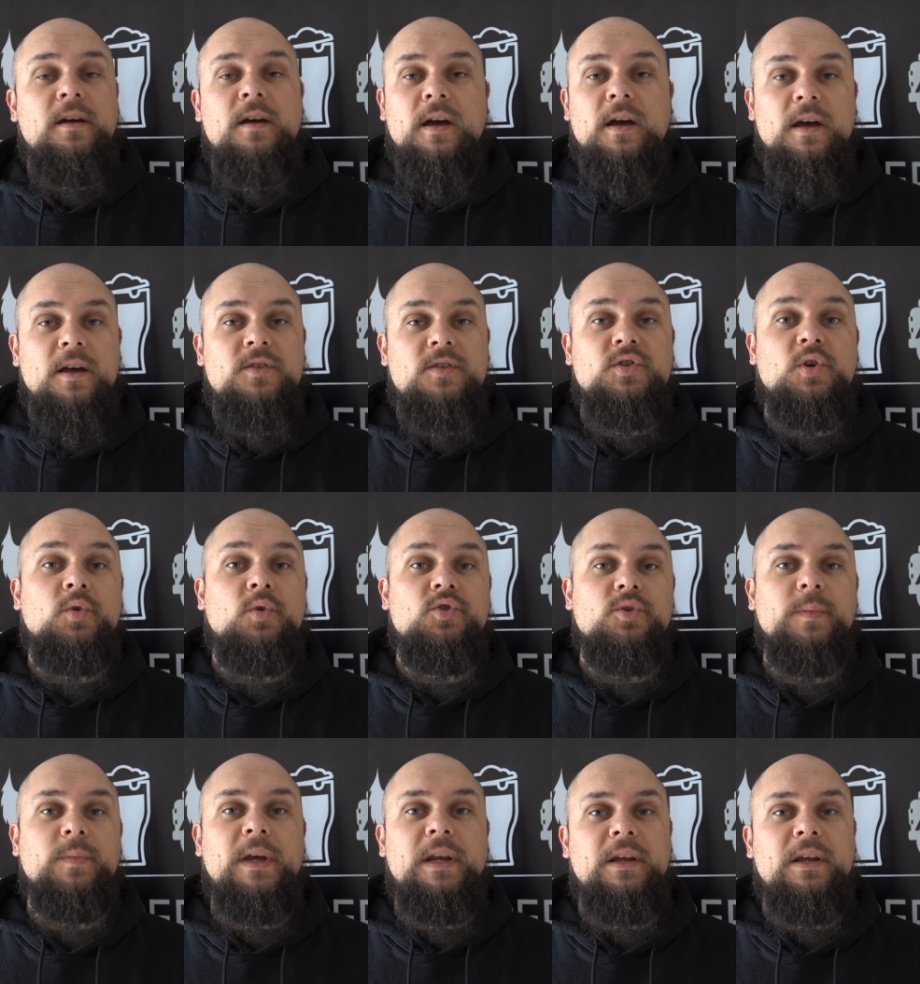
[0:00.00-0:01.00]
uh,
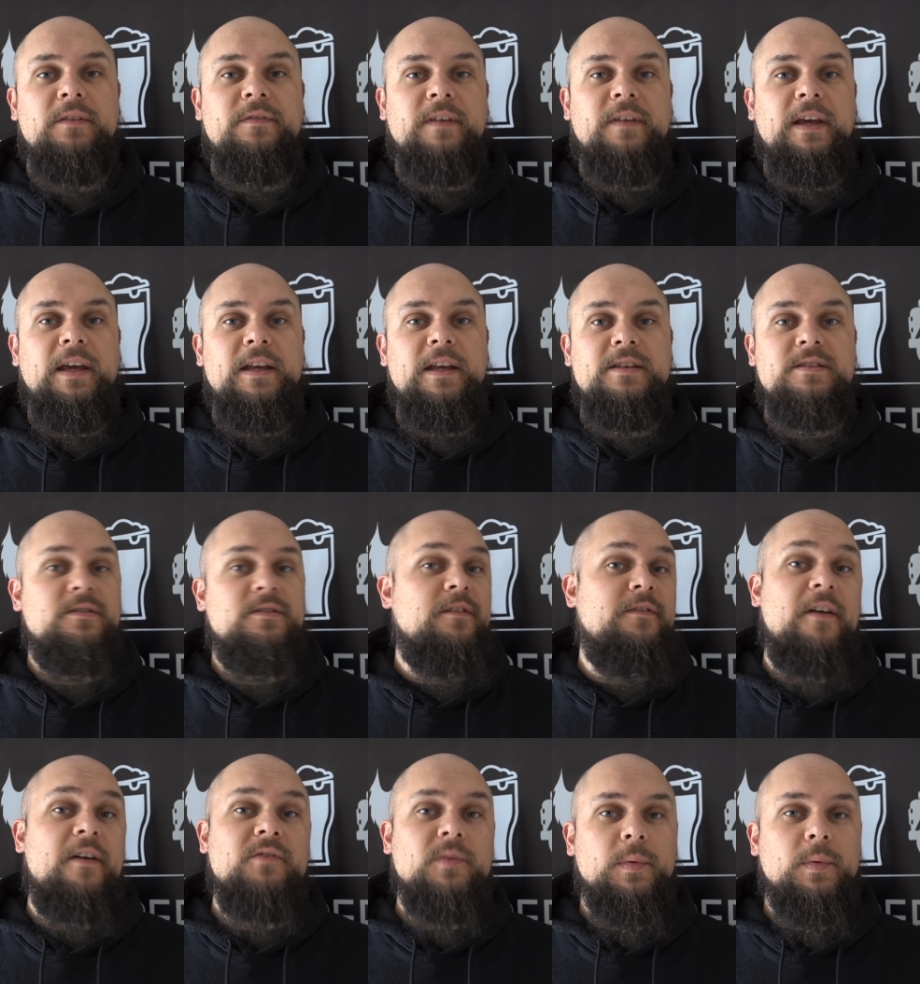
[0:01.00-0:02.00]
social media feeds of
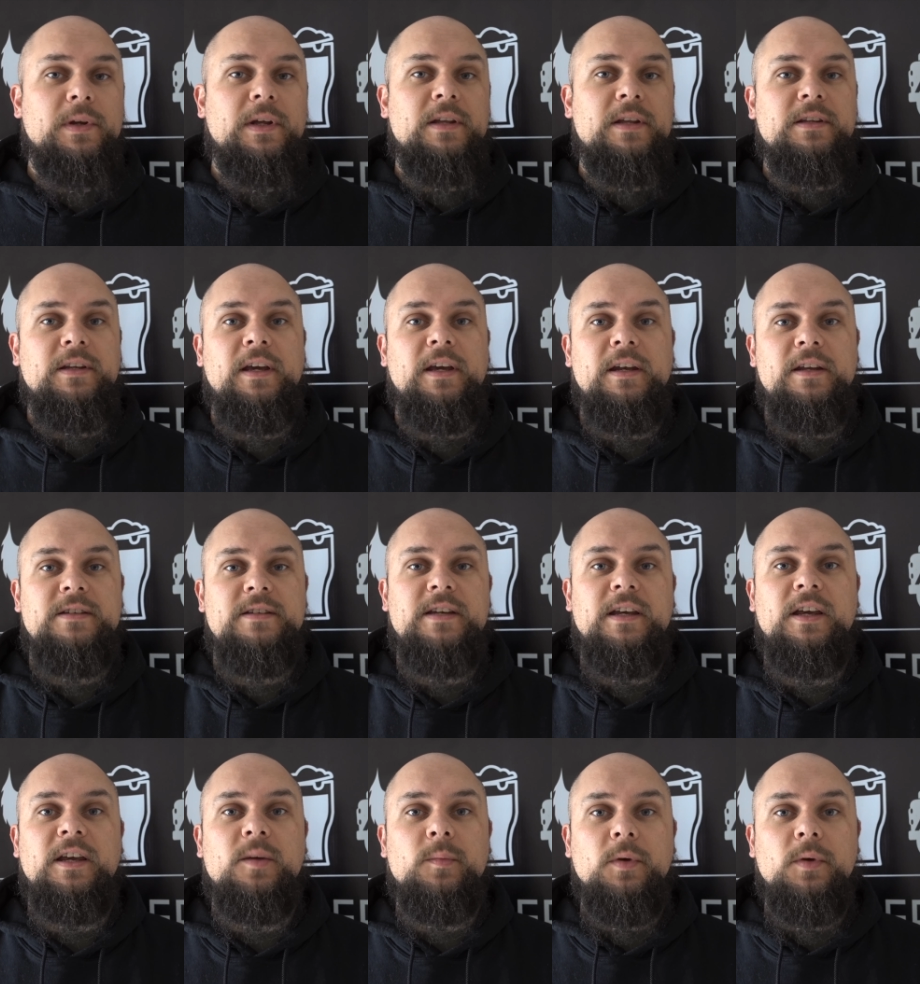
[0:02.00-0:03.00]
everybody in the
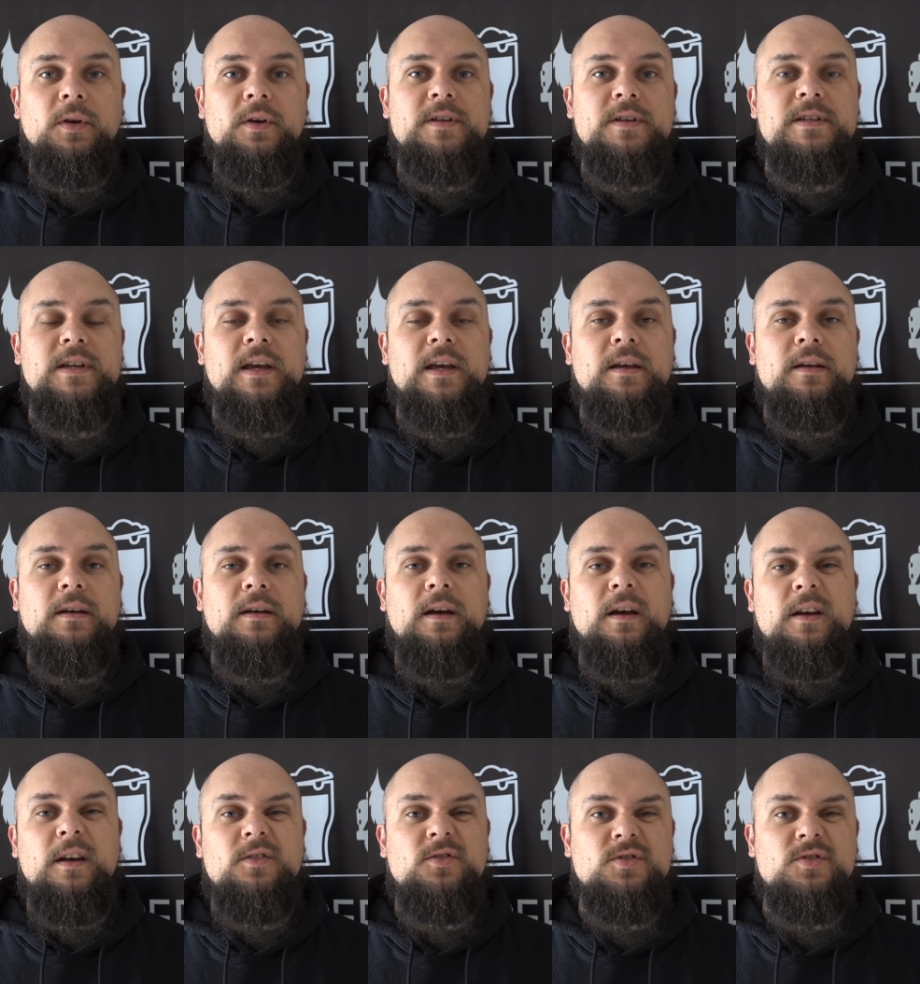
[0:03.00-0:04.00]
EDC community
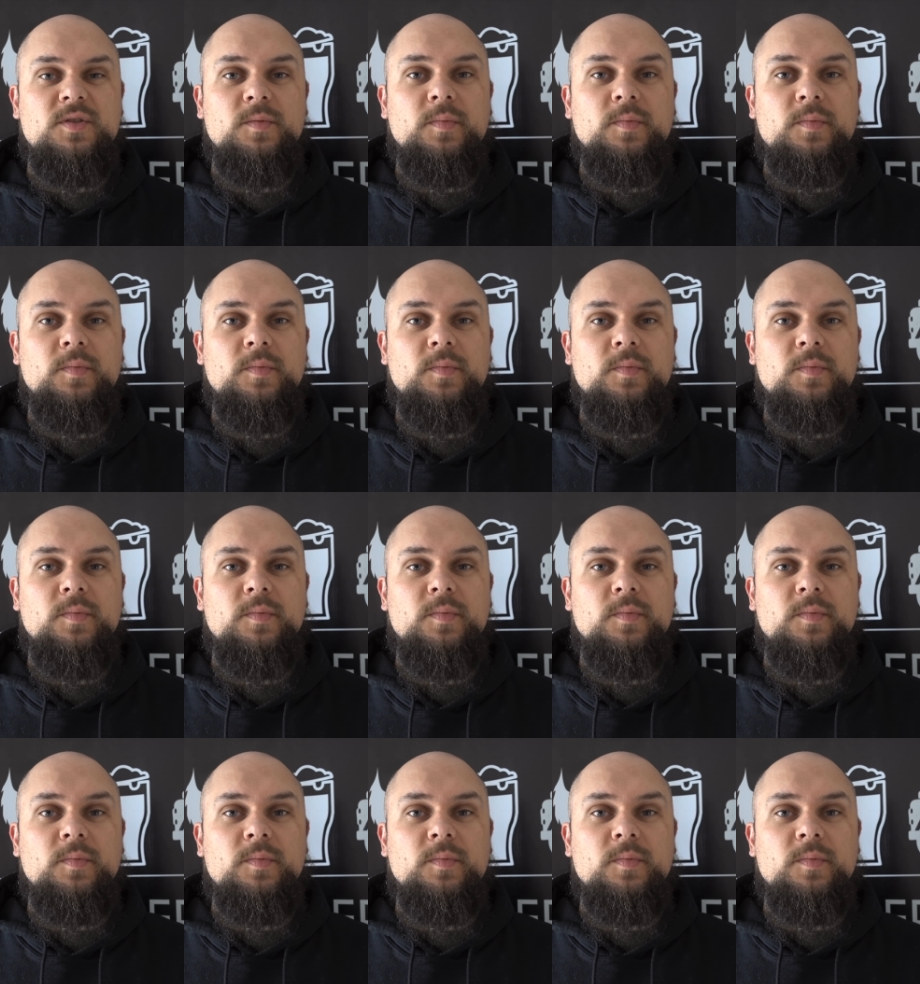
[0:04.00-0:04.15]
uh, just